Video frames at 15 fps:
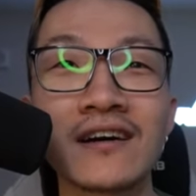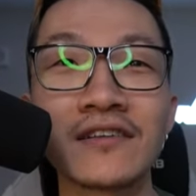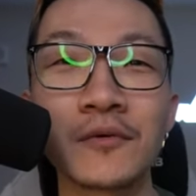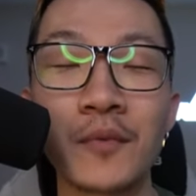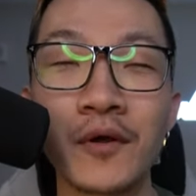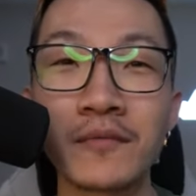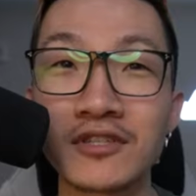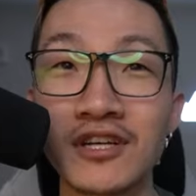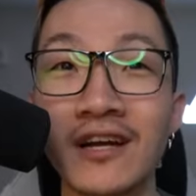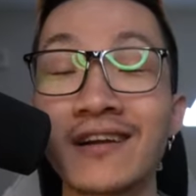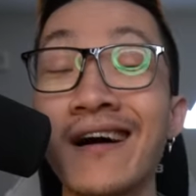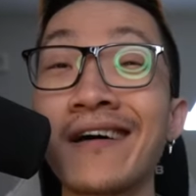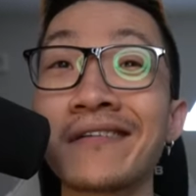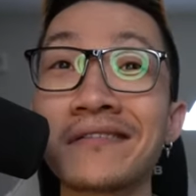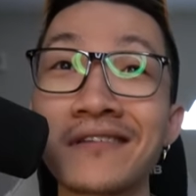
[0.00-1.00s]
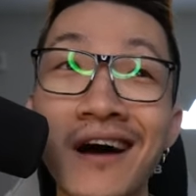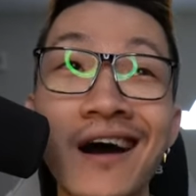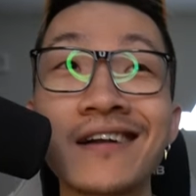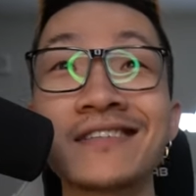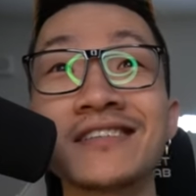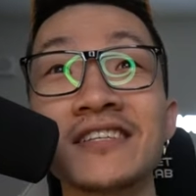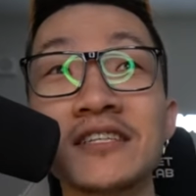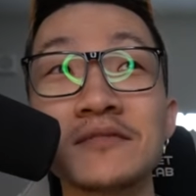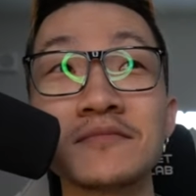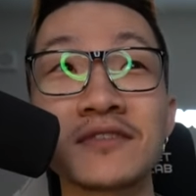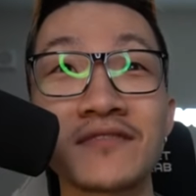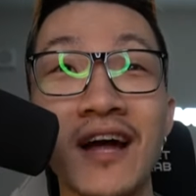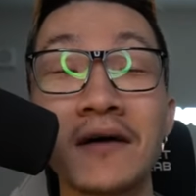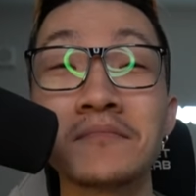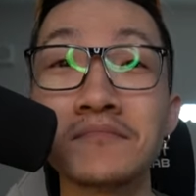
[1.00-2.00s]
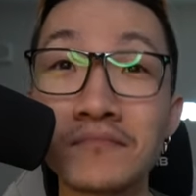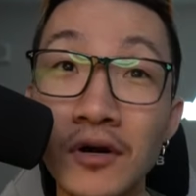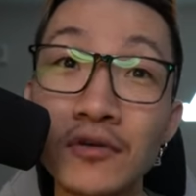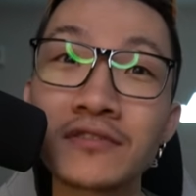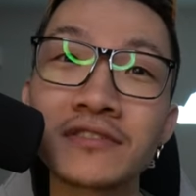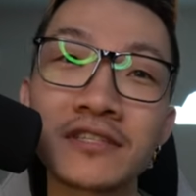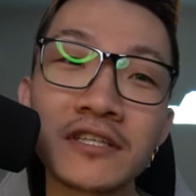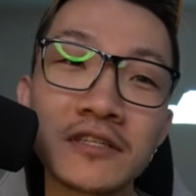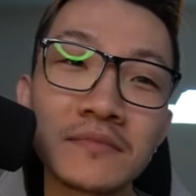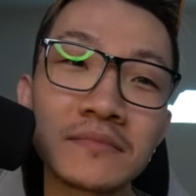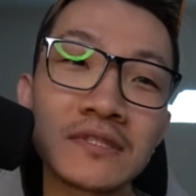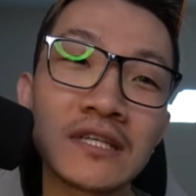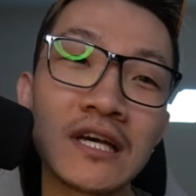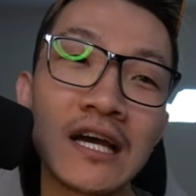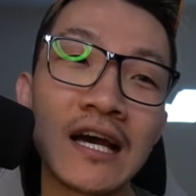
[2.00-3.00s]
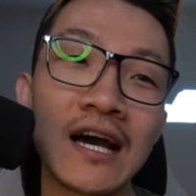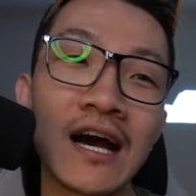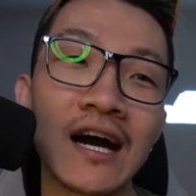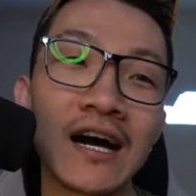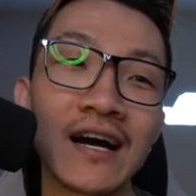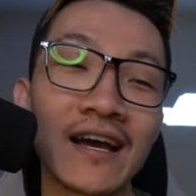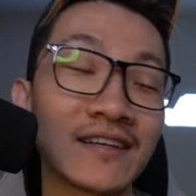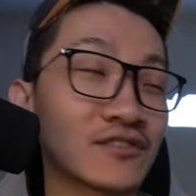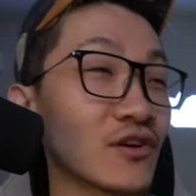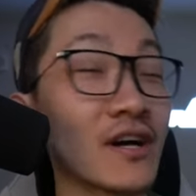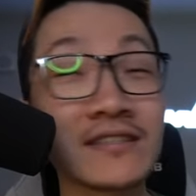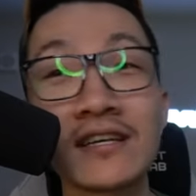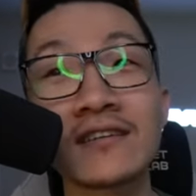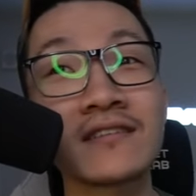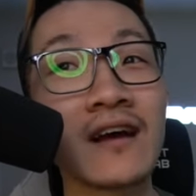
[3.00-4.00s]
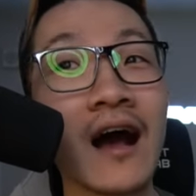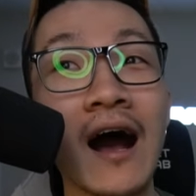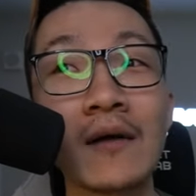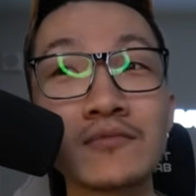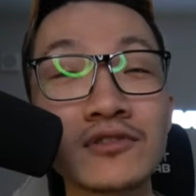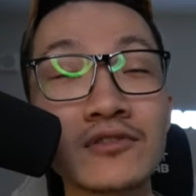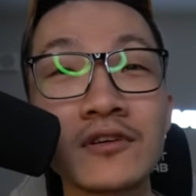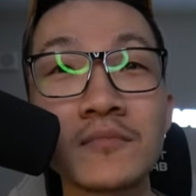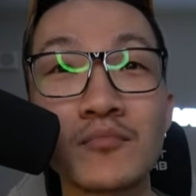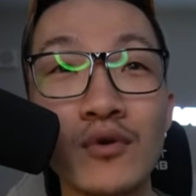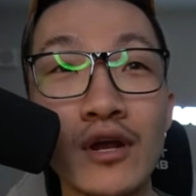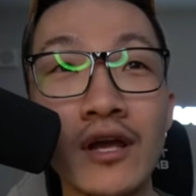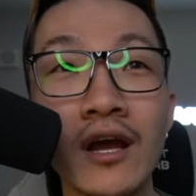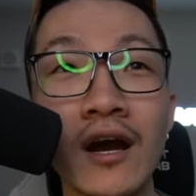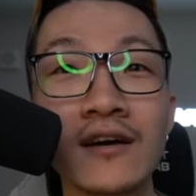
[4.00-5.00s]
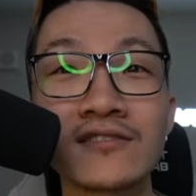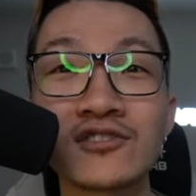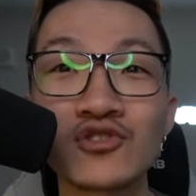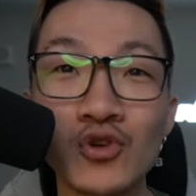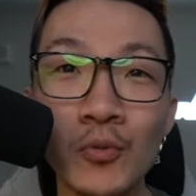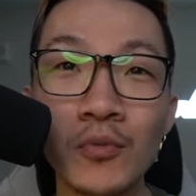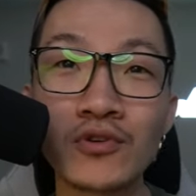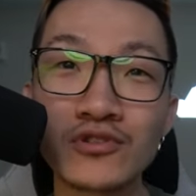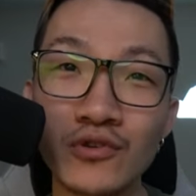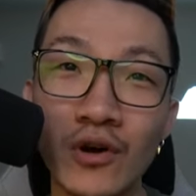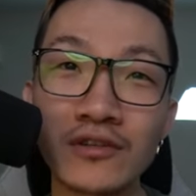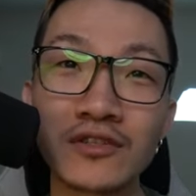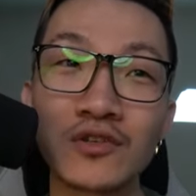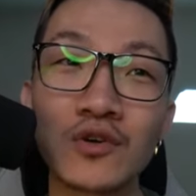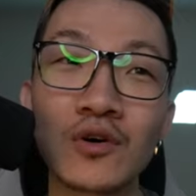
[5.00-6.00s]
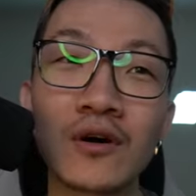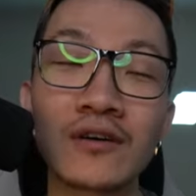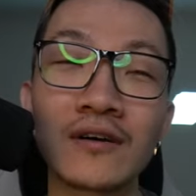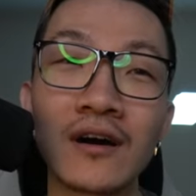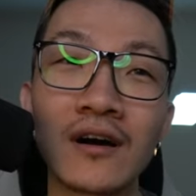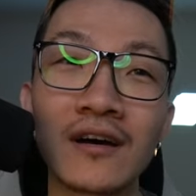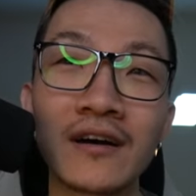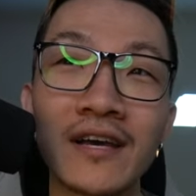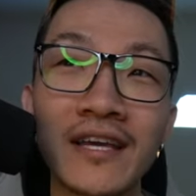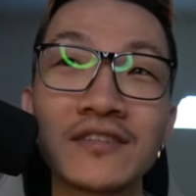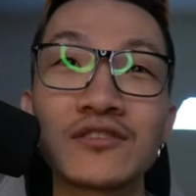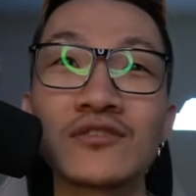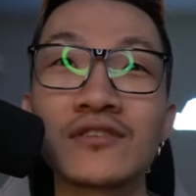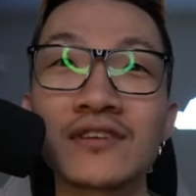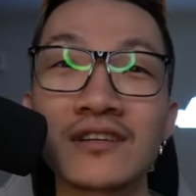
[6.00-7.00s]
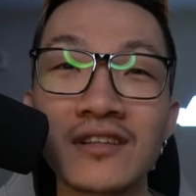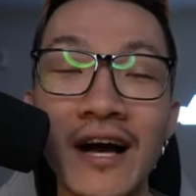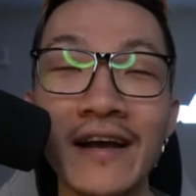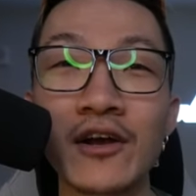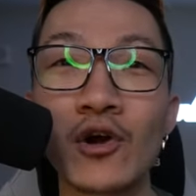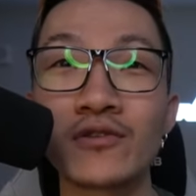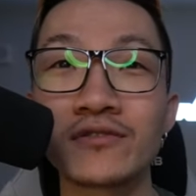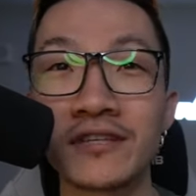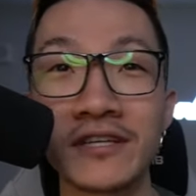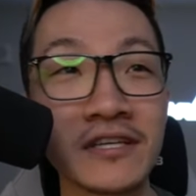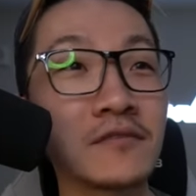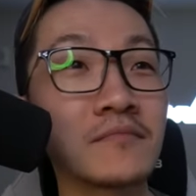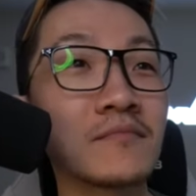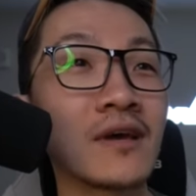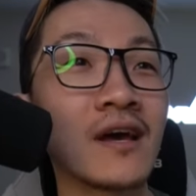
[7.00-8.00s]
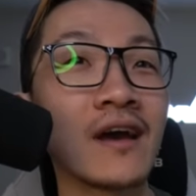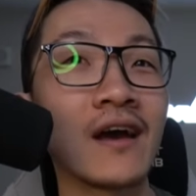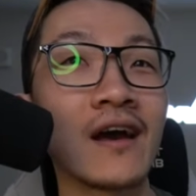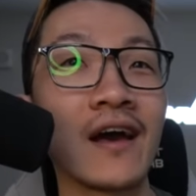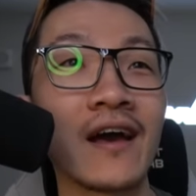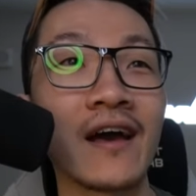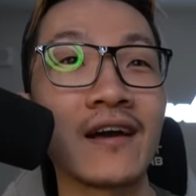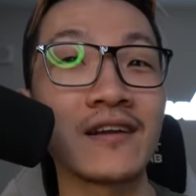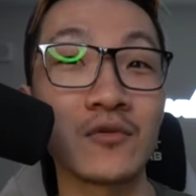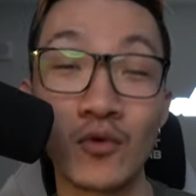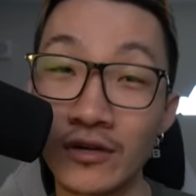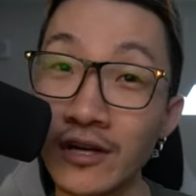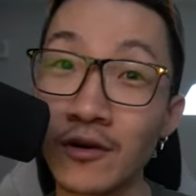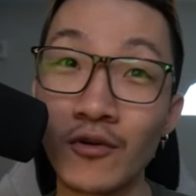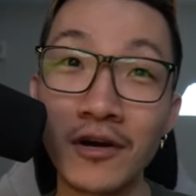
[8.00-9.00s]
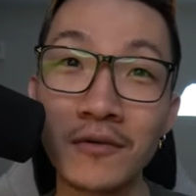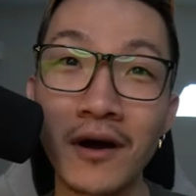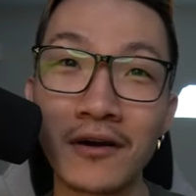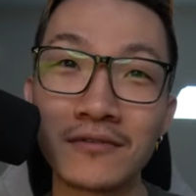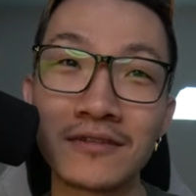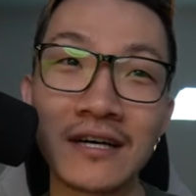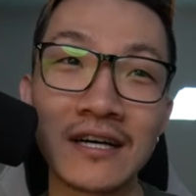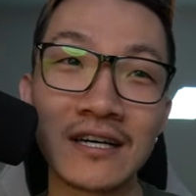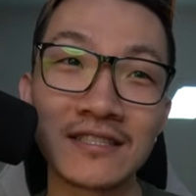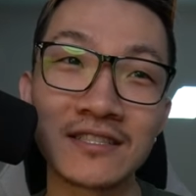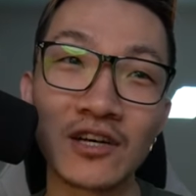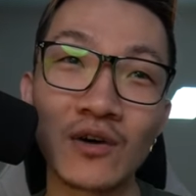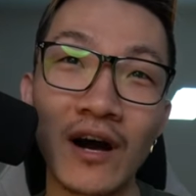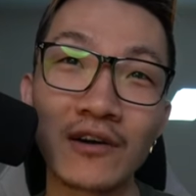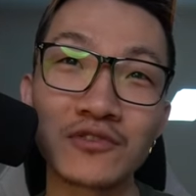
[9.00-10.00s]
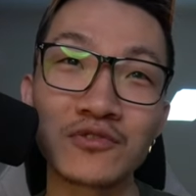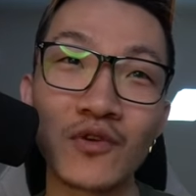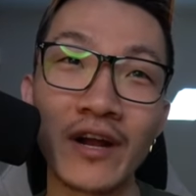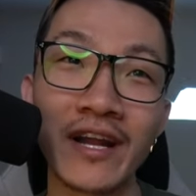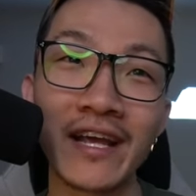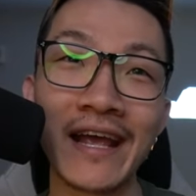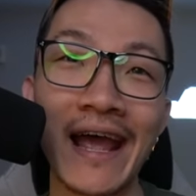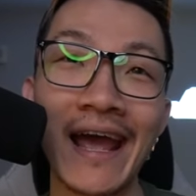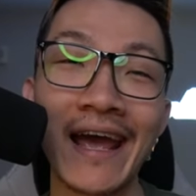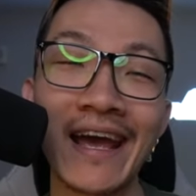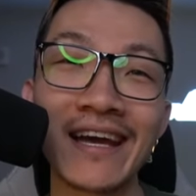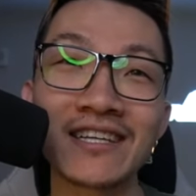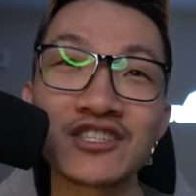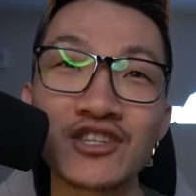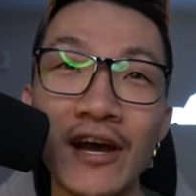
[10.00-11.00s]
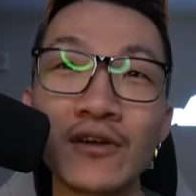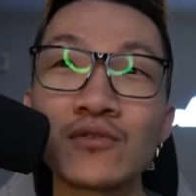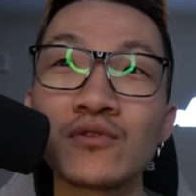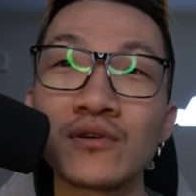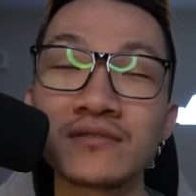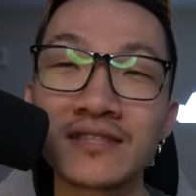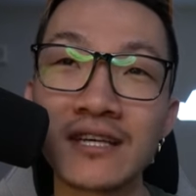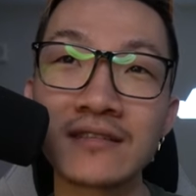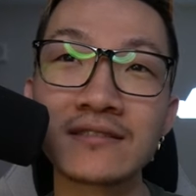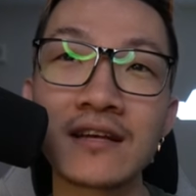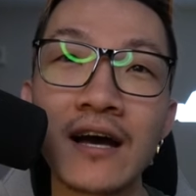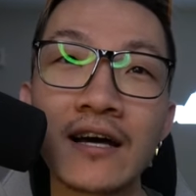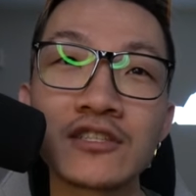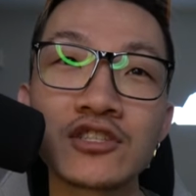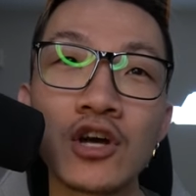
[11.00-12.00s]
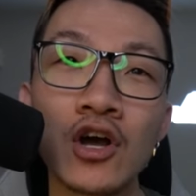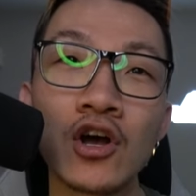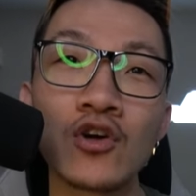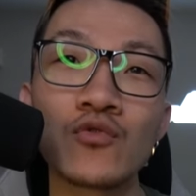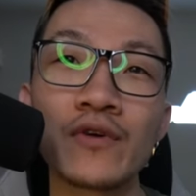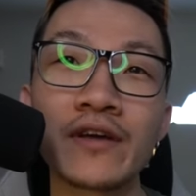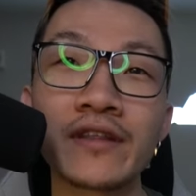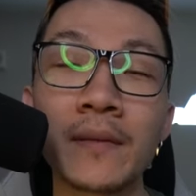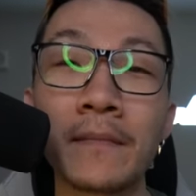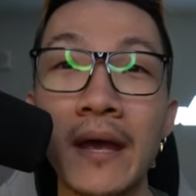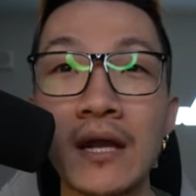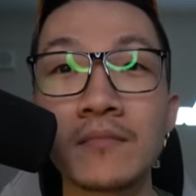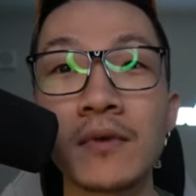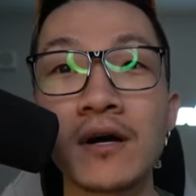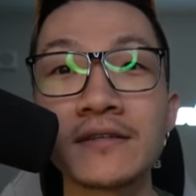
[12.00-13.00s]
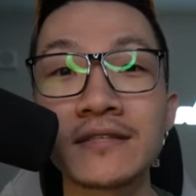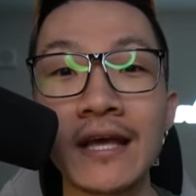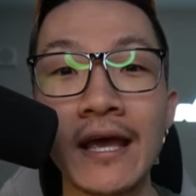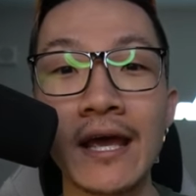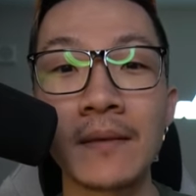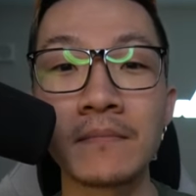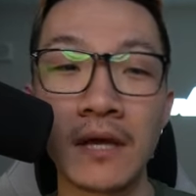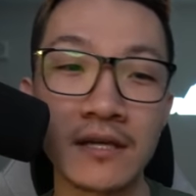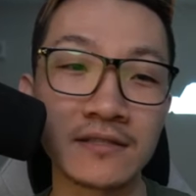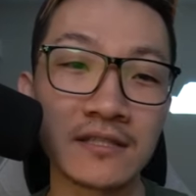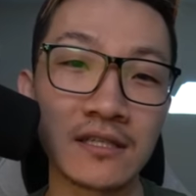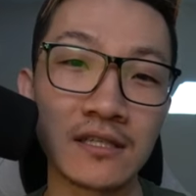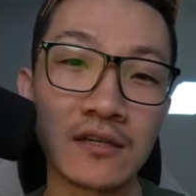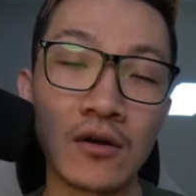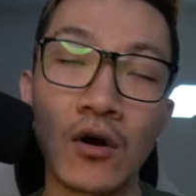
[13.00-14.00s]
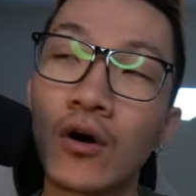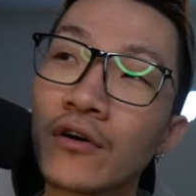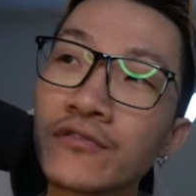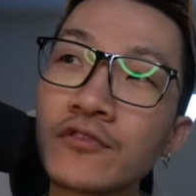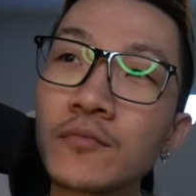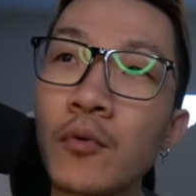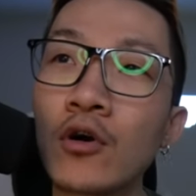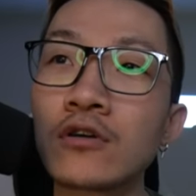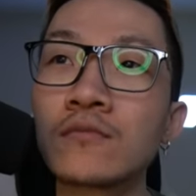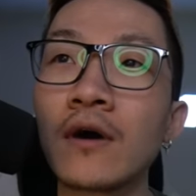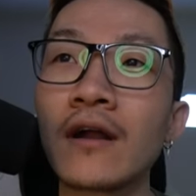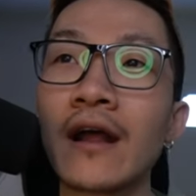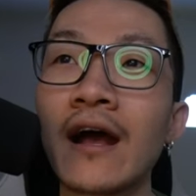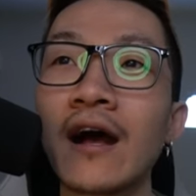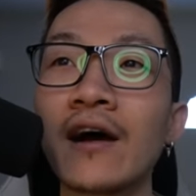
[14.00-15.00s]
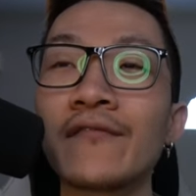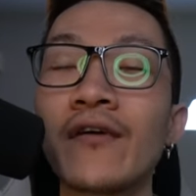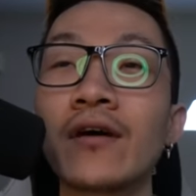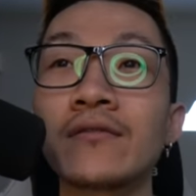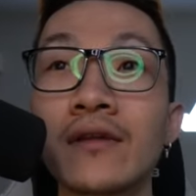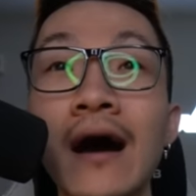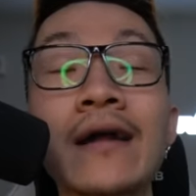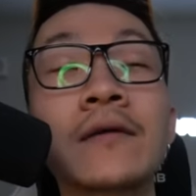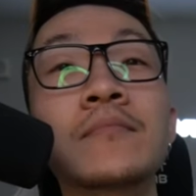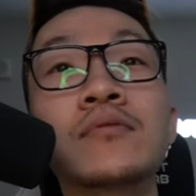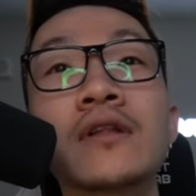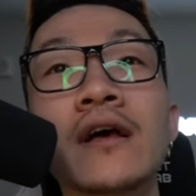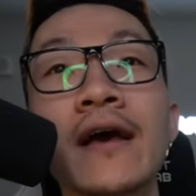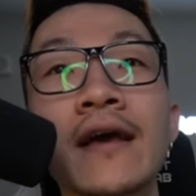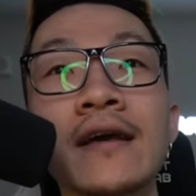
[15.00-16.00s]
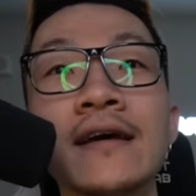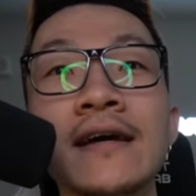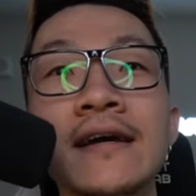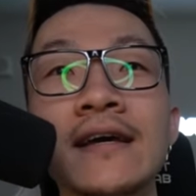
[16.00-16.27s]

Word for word: They're pretty much on a lot of teams, if not most teams. And so I said, I'm just going to bring a triple Strondo into a Gligar team. And it worked out quite well. So I was running a Shadow Lone Sandslash with a Mandibuzz and Mantine. All three Pokemon have a lot of play